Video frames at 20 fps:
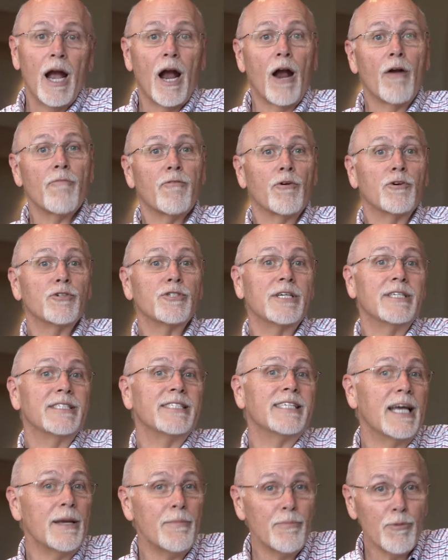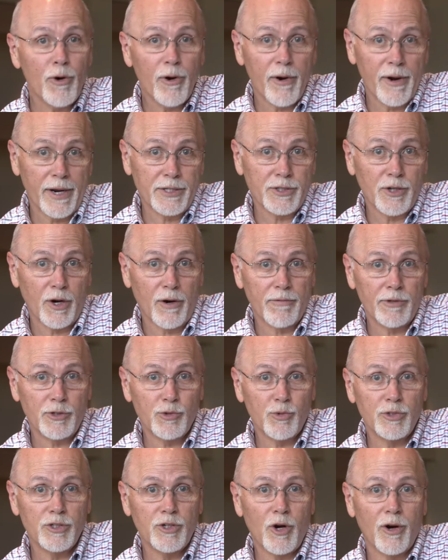Our first contemporary
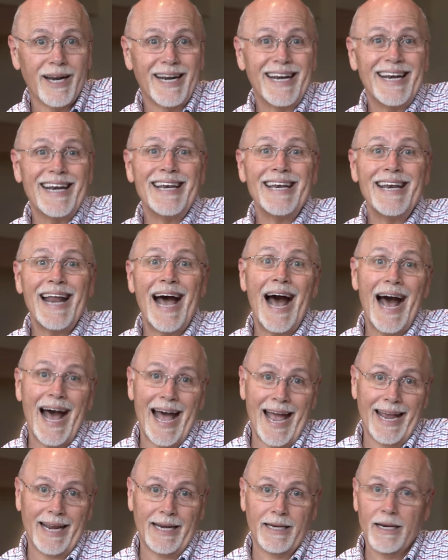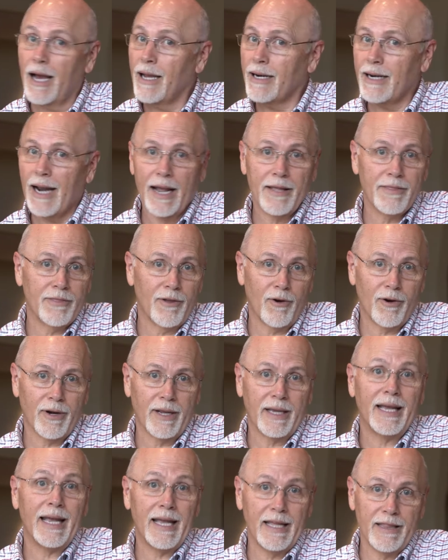service will start at 9, not
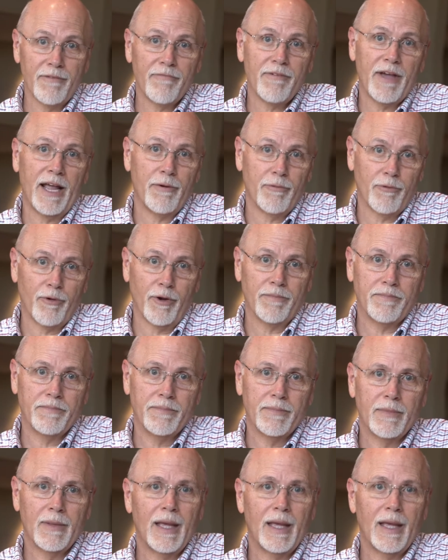9:30, in the family room.